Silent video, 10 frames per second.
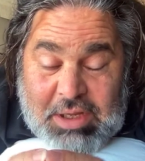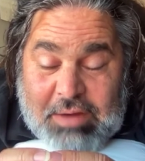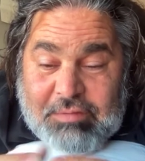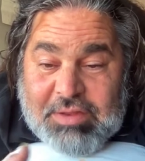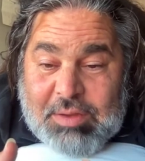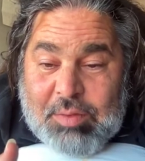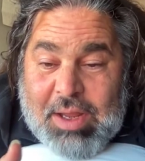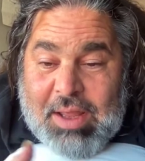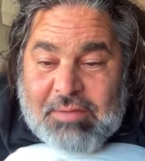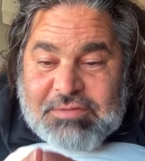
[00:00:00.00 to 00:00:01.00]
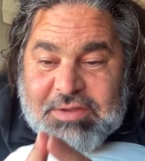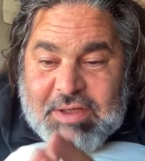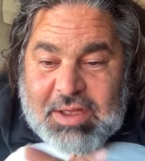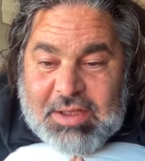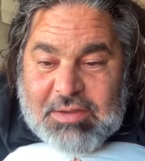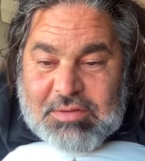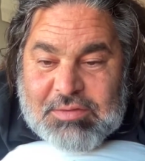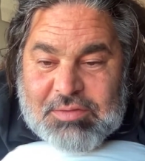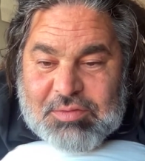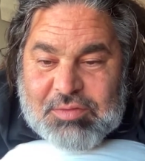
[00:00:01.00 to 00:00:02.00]
Everything we have today
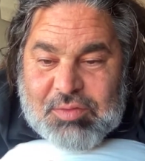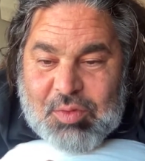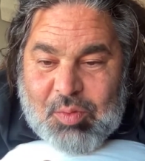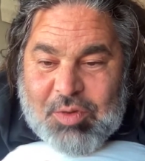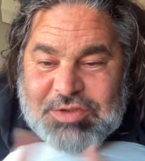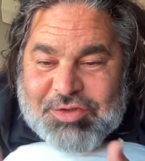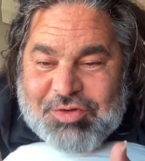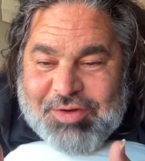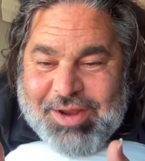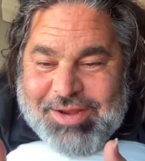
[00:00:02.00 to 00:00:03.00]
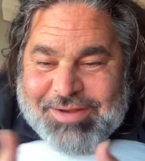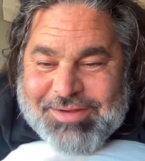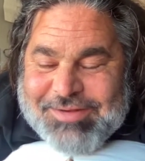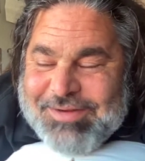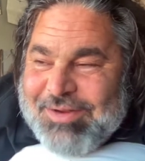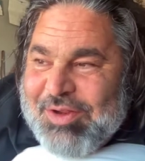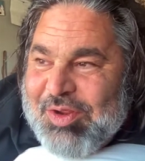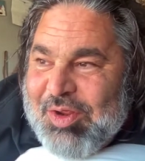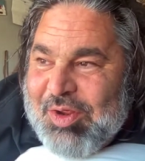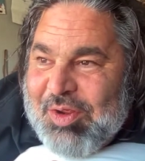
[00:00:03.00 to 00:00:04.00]
was created
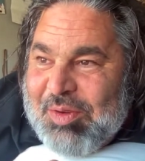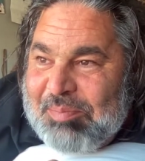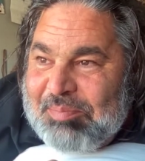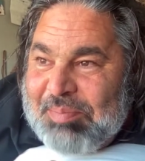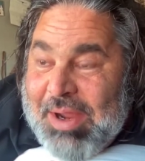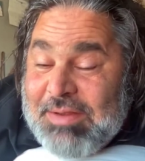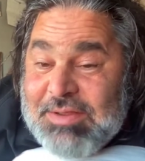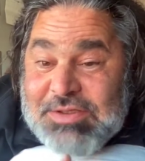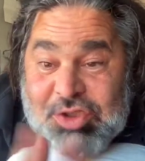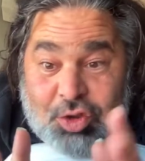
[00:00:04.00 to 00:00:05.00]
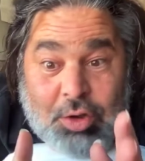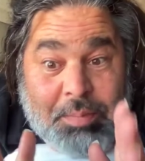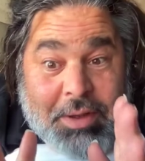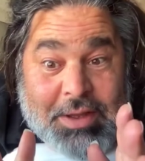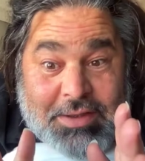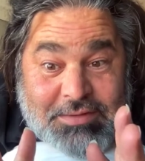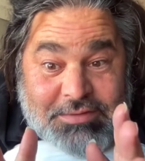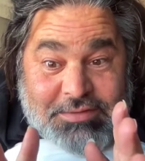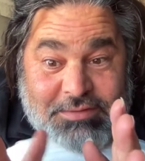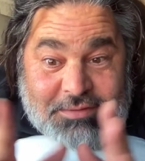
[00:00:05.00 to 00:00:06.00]
by these
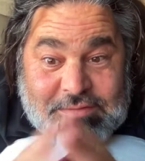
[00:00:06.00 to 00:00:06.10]
Europeans